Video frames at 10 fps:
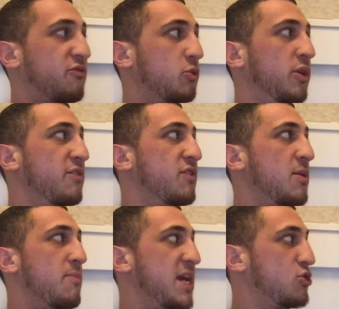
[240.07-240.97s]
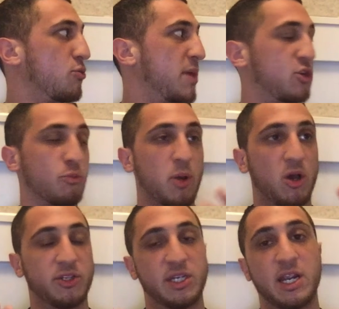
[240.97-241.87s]
you live in a major
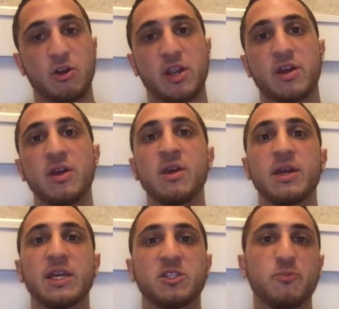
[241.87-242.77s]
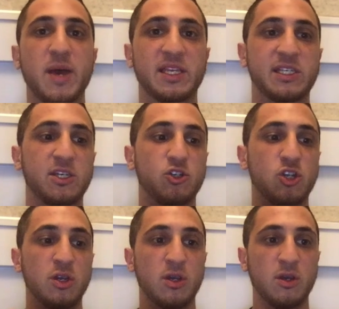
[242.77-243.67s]
metropolitan area is message
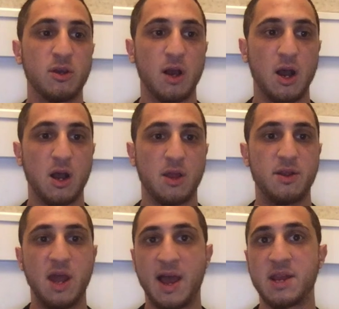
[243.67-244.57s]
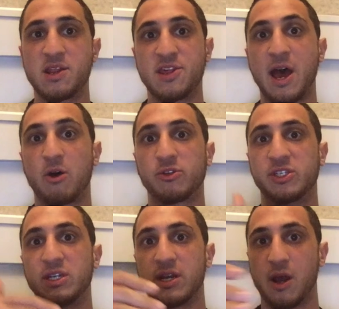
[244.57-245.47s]

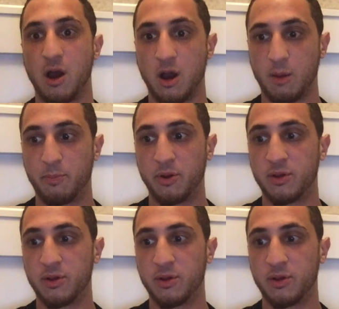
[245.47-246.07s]
9,000 and up